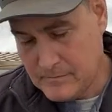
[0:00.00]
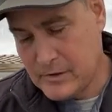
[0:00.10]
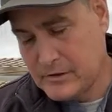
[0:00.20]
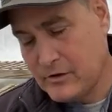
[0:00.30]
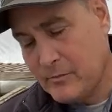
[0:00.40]

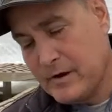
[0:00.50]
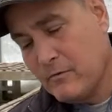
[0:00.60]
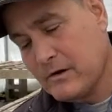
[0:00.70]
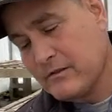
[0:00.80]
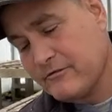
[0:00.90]
But they'll be
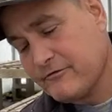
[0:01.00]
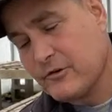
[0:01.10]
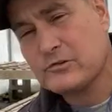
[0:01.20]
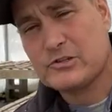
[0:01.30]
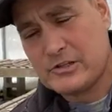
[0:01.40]
one of the
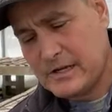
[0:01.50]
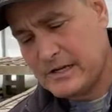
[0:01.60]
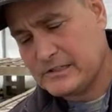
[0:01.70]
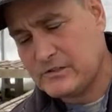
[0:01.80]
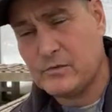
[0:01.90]
first
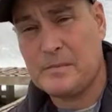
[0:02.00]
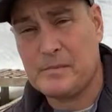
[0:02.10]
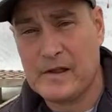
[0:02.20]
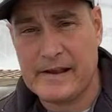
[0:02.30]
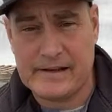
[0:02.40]
things that we
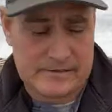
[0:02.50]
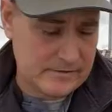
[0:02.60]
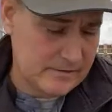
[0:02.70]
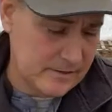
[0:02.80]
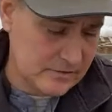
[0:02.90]
plant
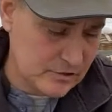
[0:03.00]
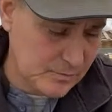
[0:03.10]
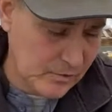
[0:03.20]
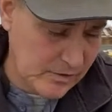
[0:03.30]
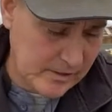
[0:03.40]
in the
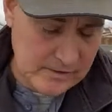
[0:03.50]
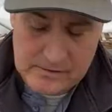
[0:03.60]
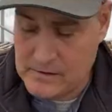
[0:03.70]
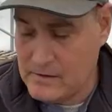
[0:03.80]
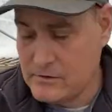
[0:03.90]
spring,
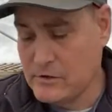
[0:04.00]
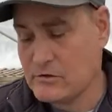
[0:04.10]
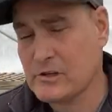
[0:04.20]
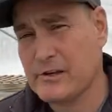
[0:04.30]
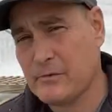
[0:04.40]

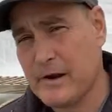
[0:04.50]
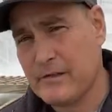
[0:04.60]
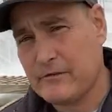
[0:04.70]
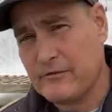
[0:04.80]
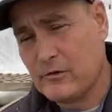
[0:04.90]
usually
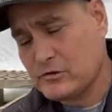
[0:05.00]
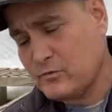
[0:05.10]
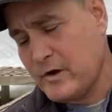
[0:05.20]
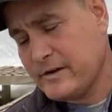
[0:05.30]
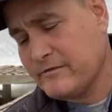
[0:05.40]
around the first
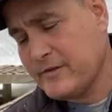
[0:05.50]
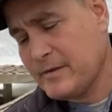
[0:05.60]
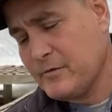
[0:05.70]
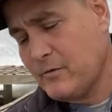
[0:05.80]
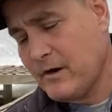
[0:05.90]
week of
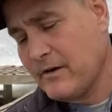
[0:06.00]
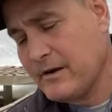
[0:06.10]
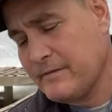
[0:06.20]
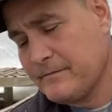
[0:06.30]
February.